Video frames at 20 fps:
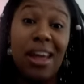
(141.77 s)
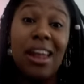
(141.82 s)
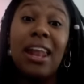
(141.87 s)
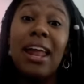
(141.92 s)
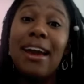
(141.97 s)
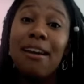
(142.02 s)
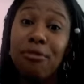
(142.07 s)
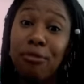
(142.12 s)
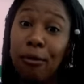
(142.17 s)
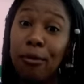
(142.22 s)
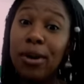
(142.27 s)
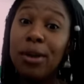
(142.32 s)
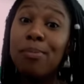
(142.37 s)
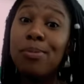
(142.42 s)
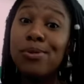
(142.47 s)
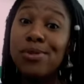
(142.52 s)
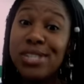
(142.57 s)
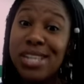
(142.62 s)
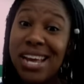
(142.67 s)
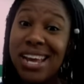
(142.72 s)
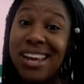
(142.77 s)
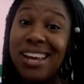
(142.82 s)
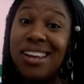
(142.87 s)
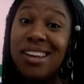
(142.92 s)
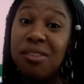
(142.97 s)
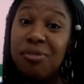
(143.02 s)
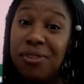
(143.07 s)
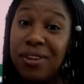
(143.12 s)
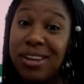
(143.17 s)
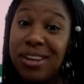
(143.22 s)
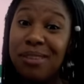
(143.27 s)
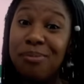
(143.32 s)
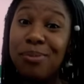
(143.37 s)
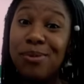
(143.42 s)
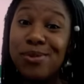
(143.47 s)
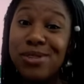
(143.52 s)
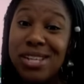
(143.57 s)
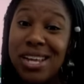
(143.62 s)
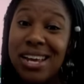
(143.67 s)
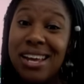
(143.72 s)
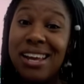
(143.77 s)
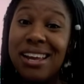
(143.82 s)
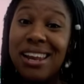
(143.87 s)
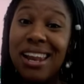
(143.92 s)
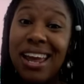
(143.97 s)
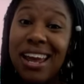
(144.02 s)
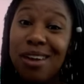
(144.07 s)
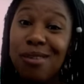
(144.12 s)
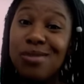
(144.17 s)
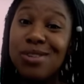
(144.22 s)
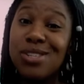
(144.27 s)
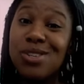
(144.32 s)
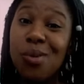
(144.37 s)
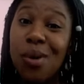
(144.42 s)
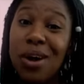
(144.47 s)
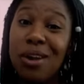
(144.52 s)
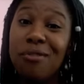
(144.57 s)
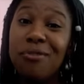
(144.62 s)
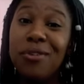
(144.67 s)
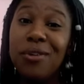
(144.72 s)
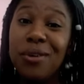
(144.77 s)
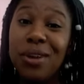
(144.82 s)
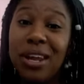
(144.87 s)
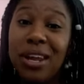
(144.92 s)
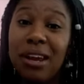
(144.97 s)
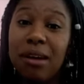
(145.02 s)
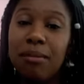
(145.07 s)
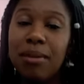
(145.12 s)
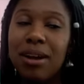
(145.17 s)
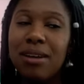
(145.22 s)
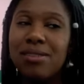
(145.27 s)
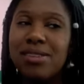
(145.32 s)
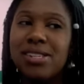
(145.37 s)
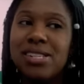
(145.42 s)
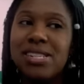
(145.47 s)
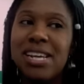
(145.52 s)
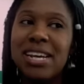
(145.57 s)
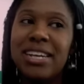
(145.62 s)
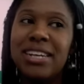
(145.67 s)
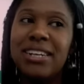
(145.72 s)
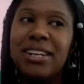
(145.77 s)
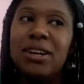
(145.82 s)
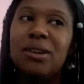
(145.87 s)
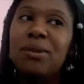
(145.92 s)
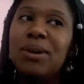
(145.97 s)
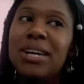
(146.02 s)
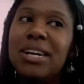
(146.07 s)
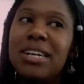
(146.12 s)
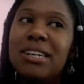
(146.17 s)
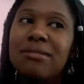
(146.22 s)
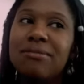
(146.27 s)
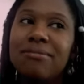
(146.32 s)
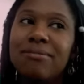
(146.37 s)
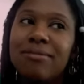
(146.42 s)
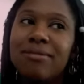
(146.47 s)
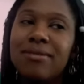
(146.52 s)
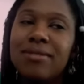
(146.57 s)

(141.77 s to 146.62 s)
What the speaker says: Like 40%, 50%, like it was quite a few of them. And I was just like, you know what?